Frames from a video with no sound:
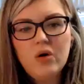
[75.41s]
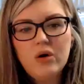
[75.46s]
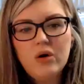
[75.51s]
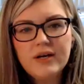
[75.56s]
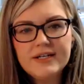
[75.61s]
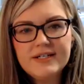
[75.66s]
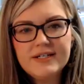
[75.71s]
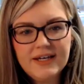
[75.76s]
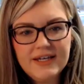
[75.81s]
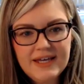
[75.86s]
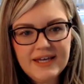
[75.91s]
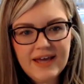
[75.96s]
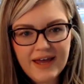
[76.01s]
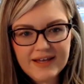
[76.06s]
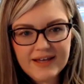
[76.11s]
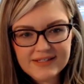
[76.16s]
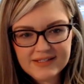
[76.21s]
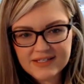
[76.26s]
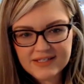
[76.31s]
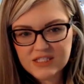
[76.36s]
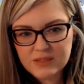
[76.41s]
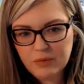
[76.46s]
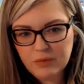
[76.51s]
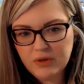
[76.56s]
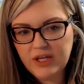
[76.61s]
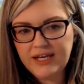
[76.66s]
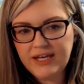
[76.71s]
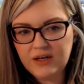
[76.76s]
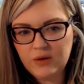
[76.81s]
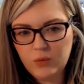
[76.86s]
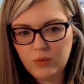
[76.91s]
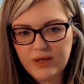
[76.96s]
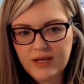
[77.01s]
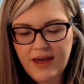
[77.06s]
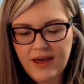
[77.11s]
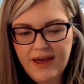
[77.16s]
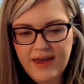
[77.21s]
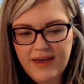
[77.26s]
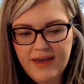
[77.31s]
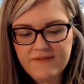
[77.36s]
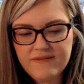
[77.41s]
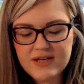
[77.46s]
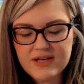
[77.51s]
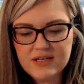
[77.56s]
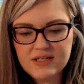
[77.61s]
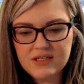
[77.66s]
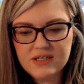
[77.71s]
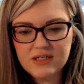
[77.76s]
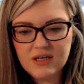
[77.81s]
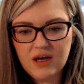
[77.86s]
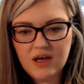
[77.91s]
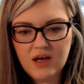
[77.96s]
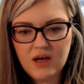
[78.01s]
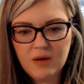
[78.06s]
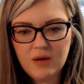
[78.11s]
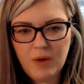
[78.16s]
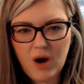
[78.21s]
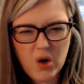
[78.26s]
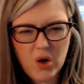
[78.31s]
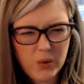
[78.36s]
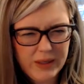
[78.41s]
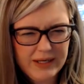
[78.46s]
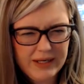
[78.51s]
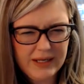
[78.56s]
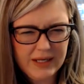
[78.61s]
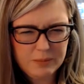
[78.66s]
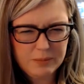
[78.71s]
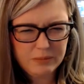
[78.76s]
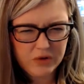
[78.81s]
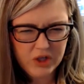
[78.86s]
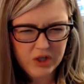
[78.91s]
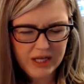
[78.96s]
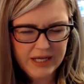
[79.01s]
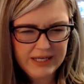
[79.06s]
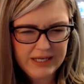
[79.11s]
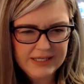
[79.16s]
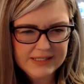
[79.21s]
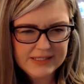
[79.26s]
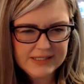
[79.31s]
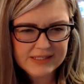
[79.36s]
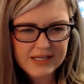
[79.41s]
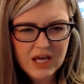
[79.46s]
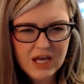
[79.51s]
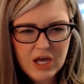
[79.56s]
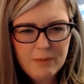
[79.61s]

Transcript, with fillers: Kentucky has this plan, and we have it um, already in place